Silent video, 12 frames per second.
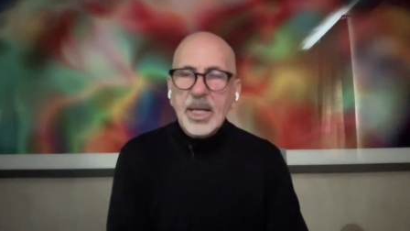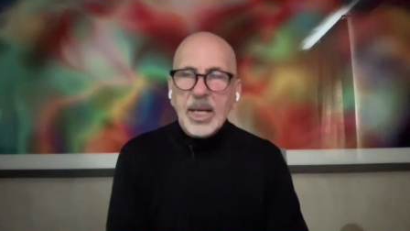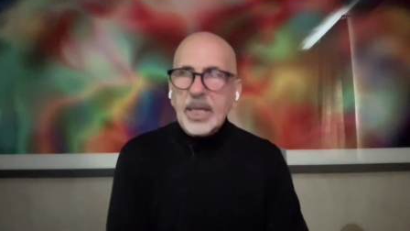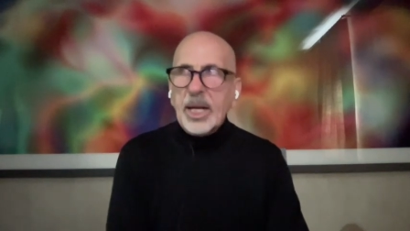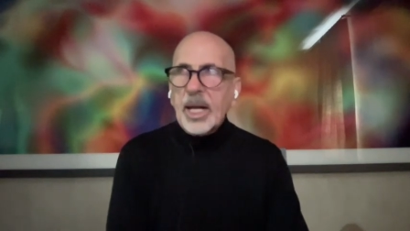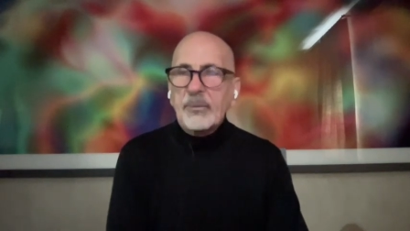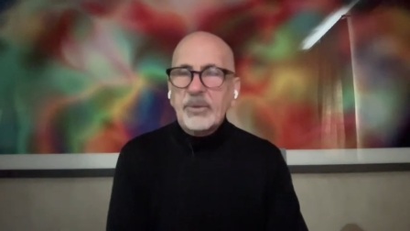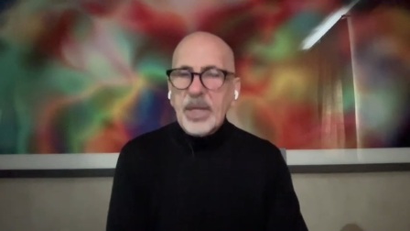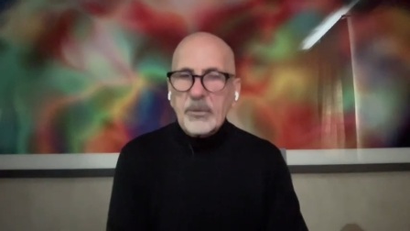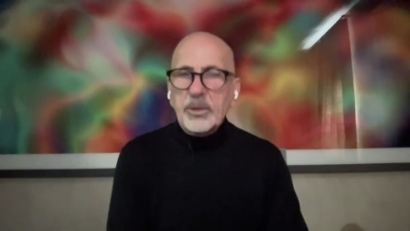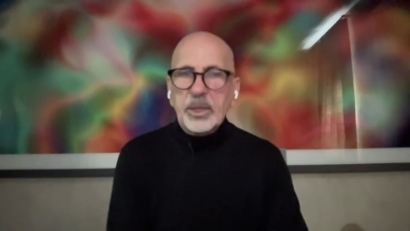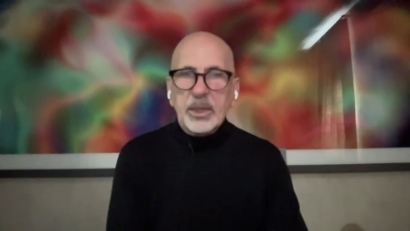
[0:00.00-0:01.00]
And I have
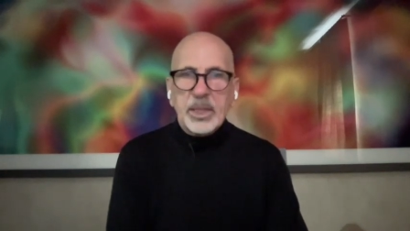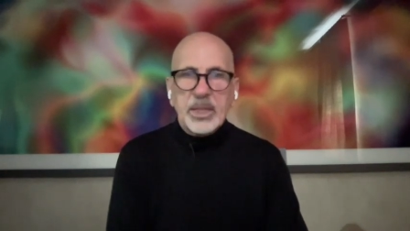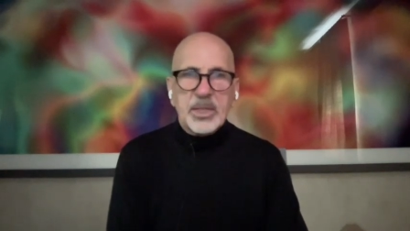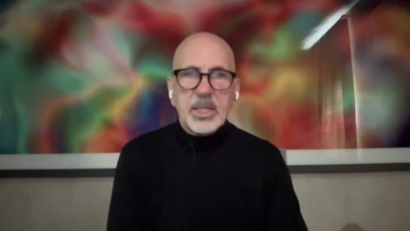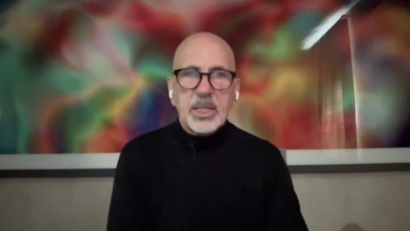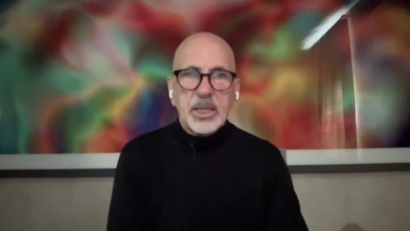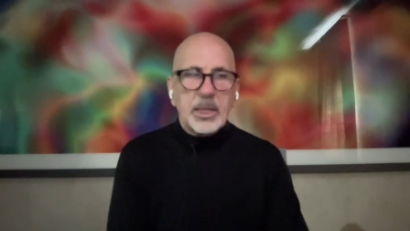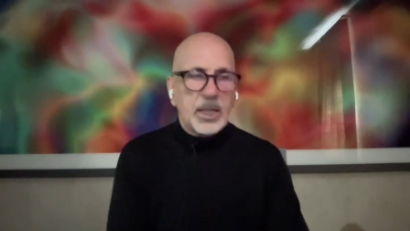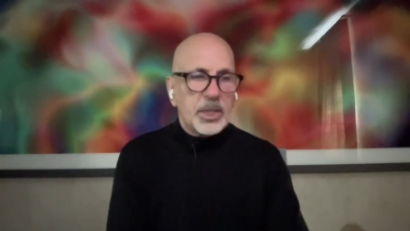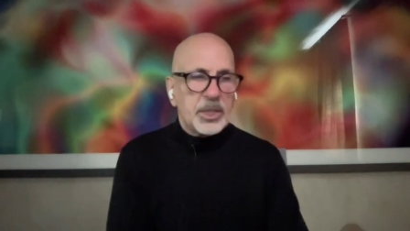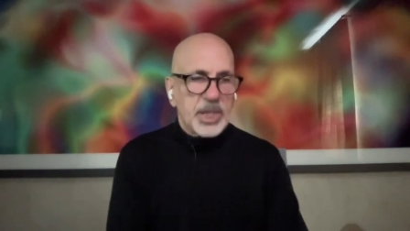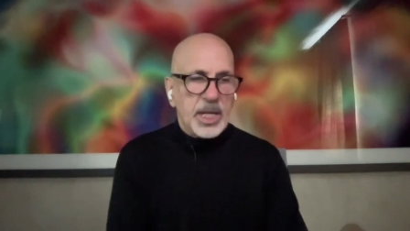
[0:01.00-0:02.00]
definitely seen a
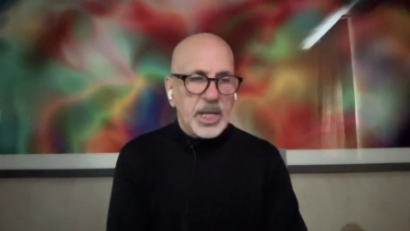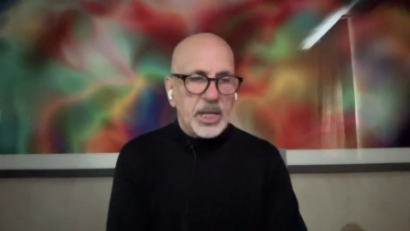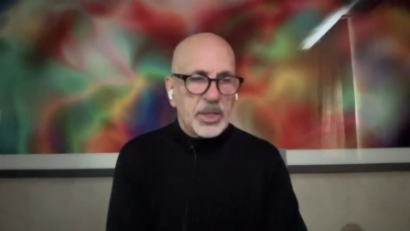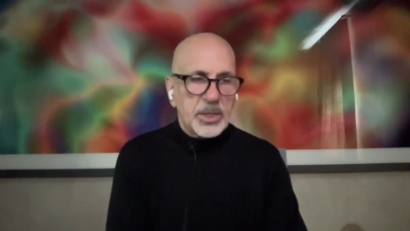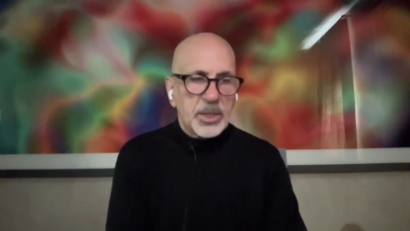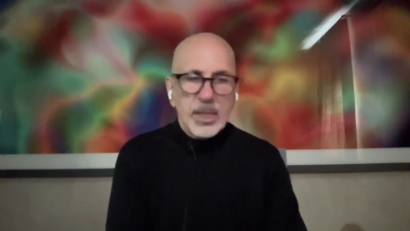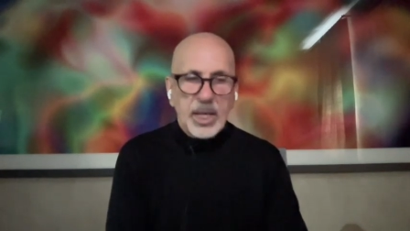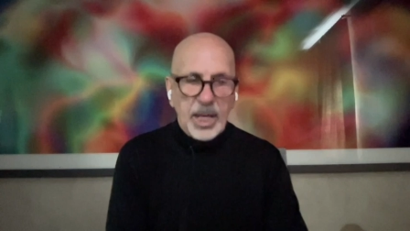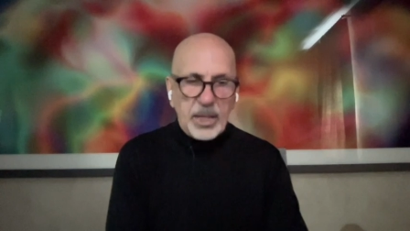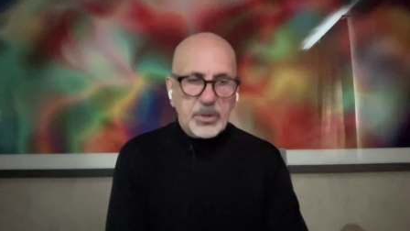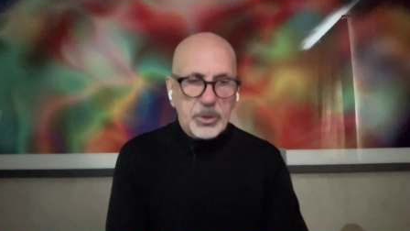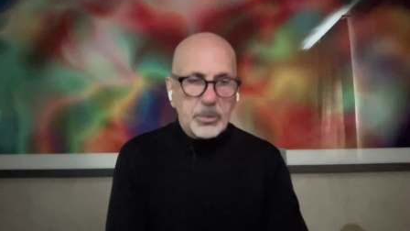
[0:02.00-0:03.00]
change,
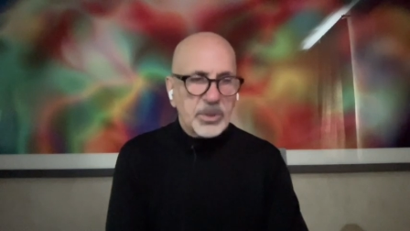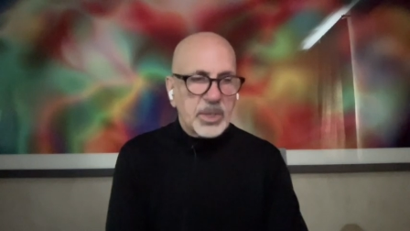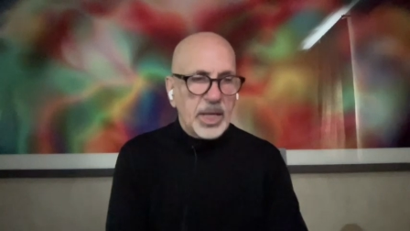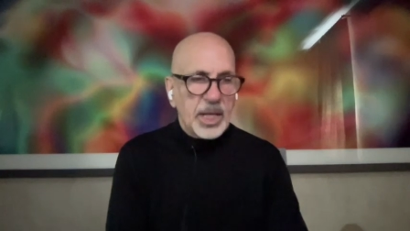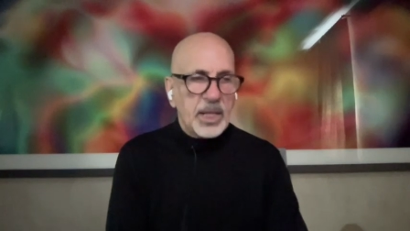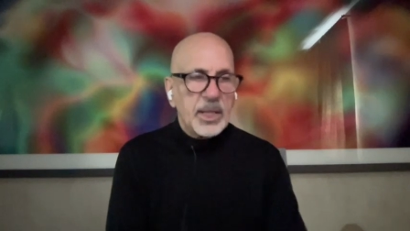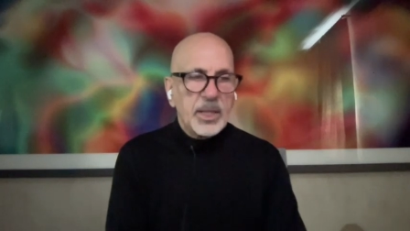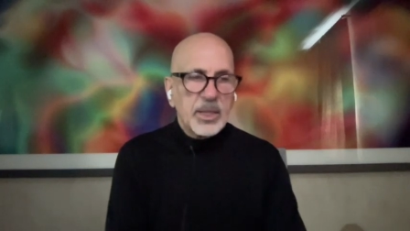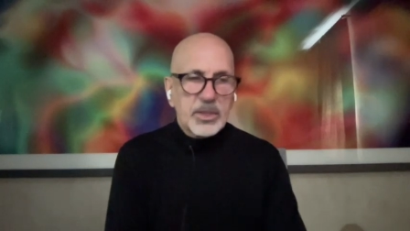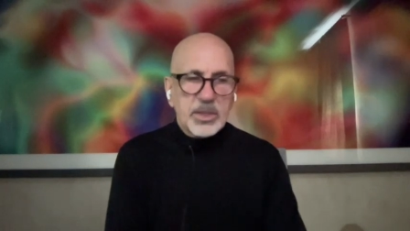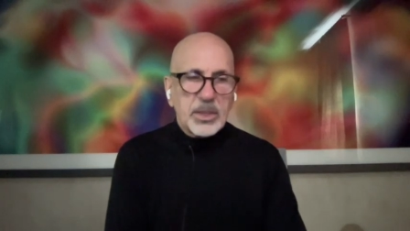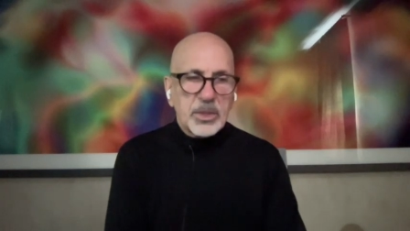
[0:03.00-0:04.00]
as you say,
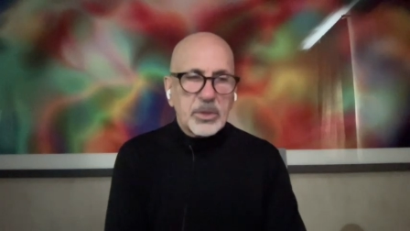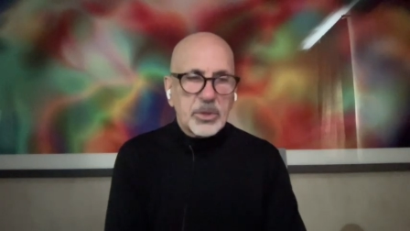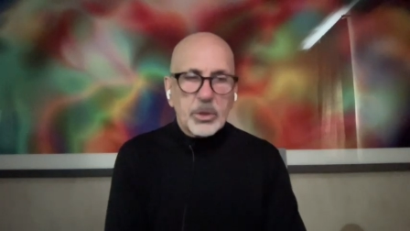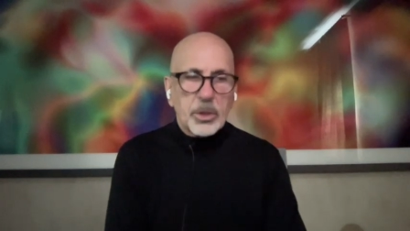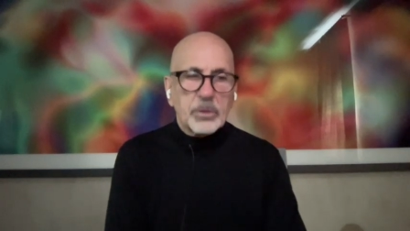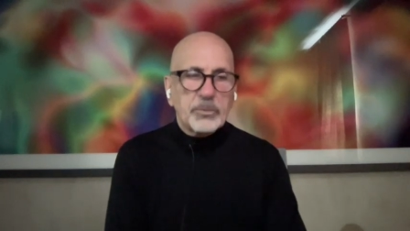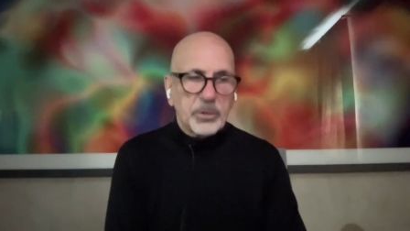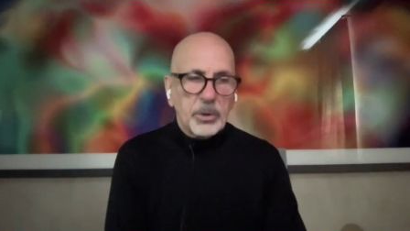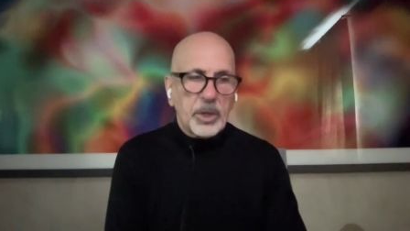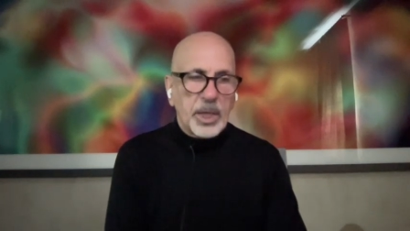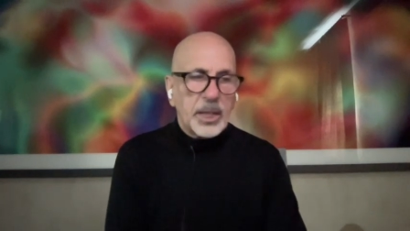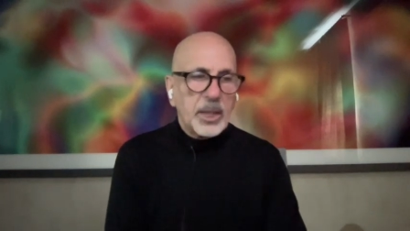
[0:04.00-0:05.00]
since George Floyd.